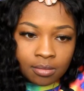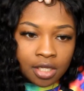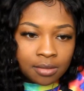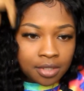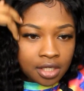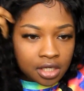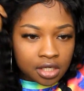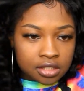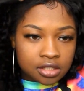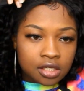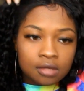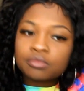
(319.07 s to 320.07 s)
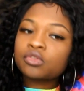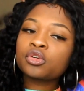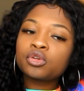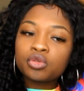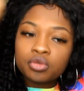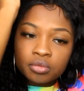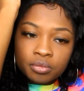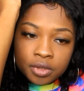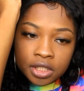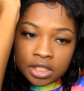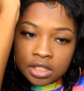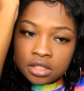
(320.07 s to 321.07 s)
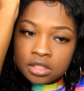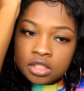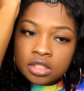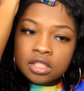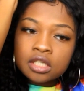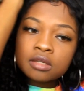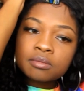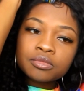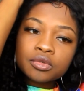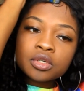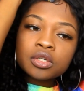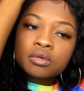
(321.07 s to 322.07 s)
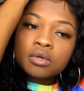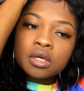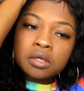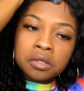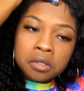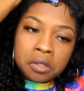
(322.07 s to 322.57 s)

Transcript: On baby hairs, come through, please, just come through.